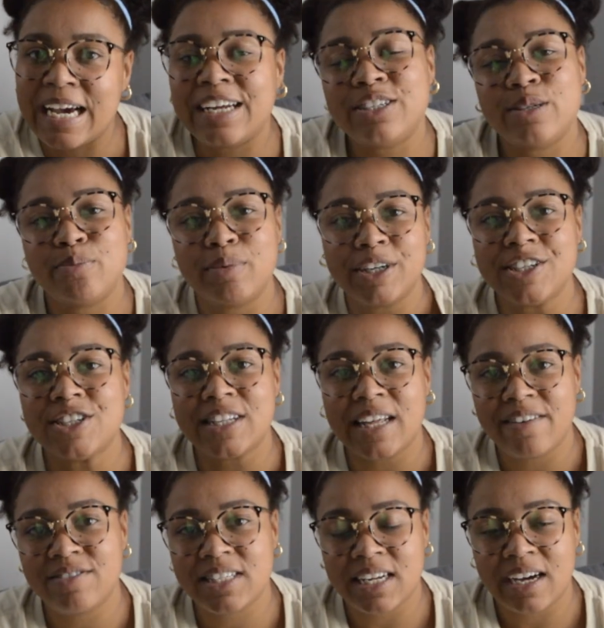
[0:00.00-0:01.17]
I do bookish
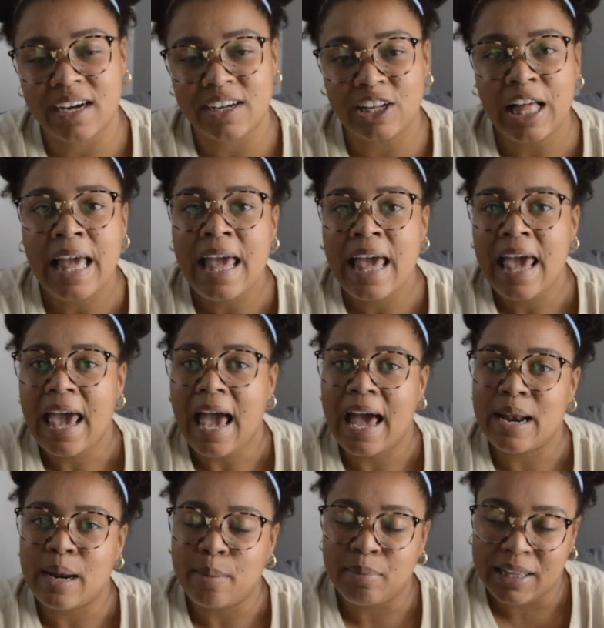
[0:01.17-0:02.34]
lifestyle
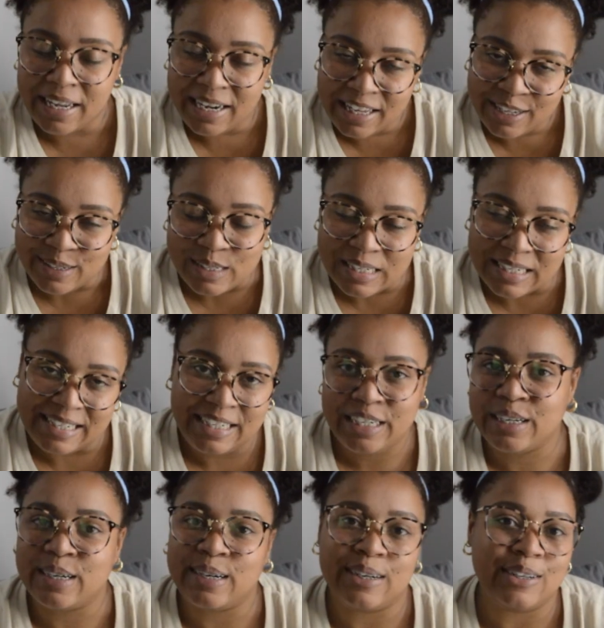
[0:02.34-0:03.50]
and planning content
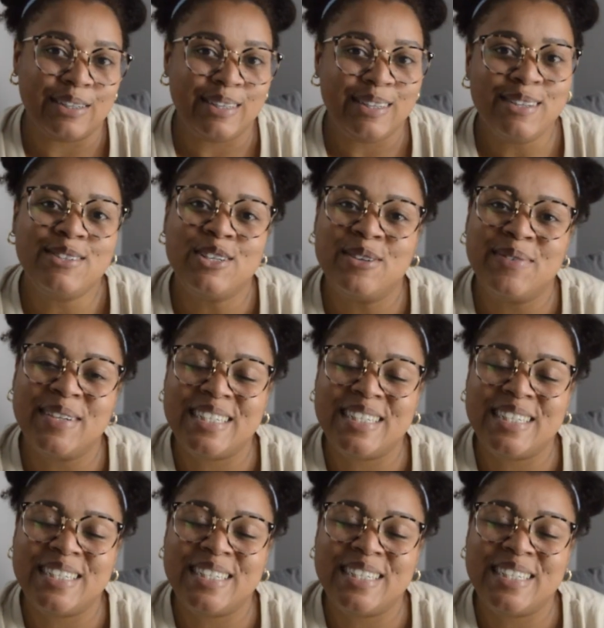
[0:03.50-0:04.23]
here on YouTube,